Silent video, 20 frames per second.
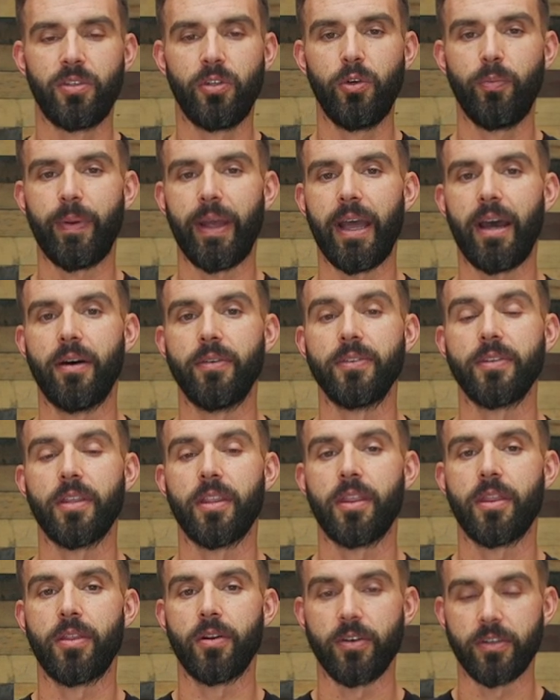two pounds,
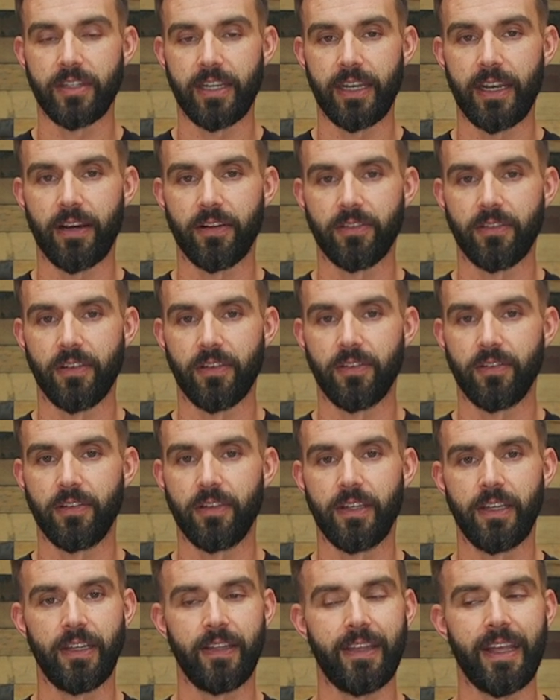thirteen ounces.
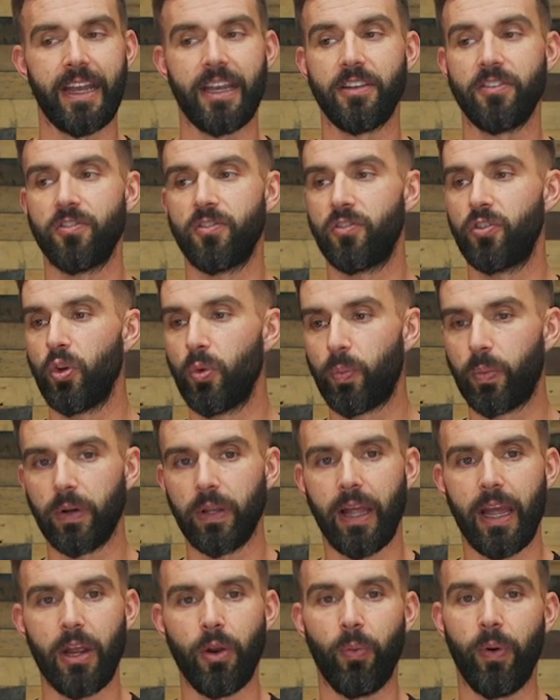That is super
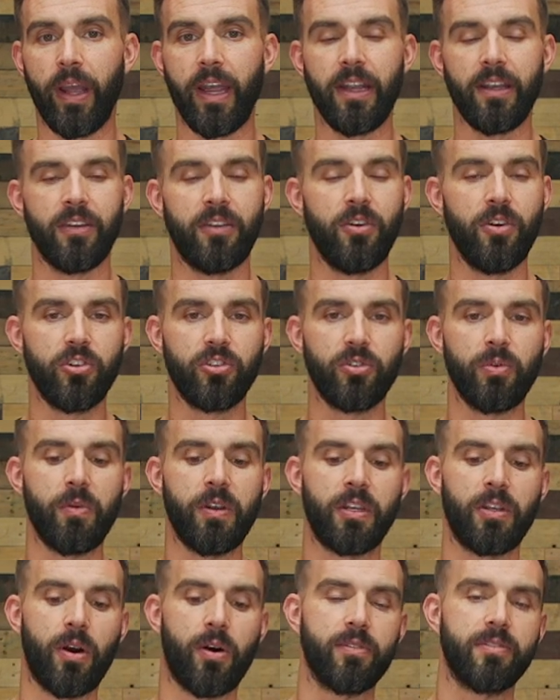lightweight. Usually
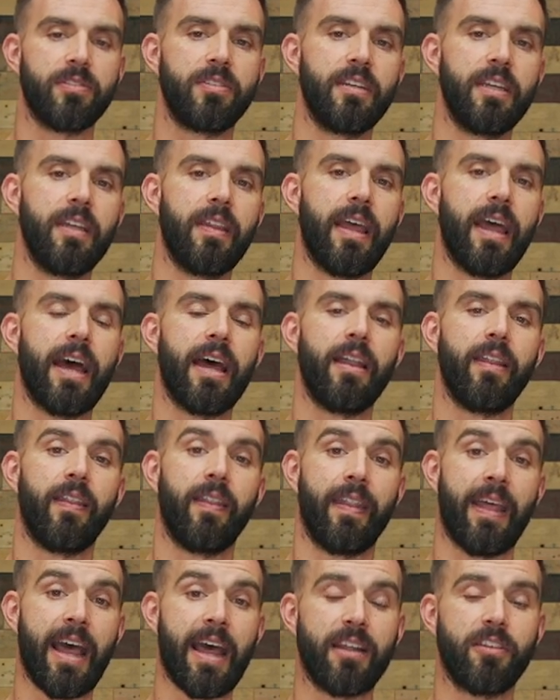we don't see that,
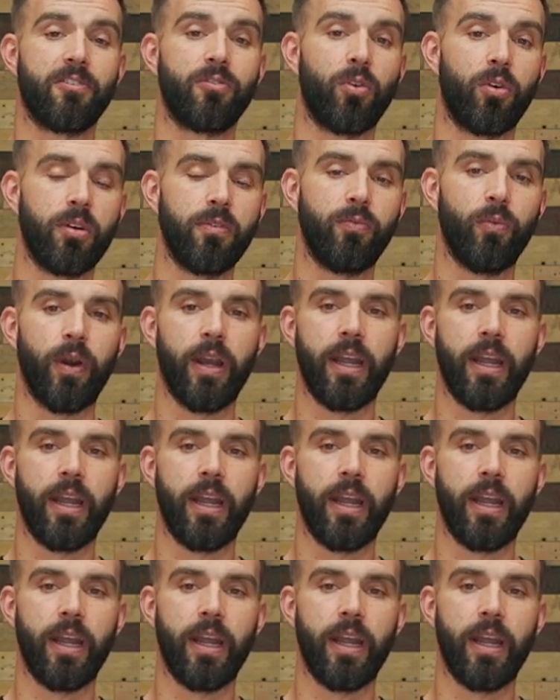that sort of